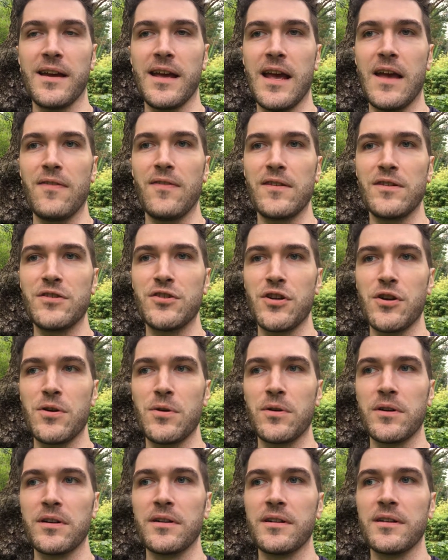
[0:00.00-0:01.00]
and the
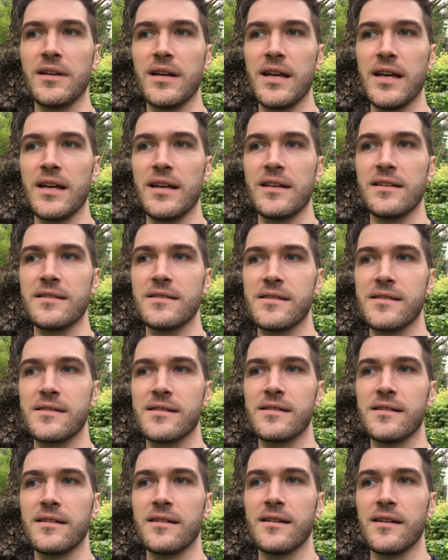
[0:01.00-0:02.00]
joke
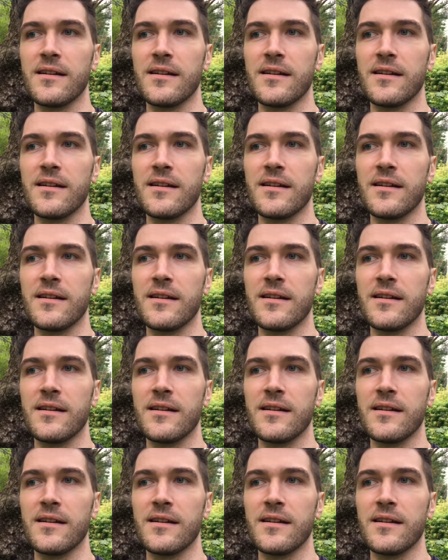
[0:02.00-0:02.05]
is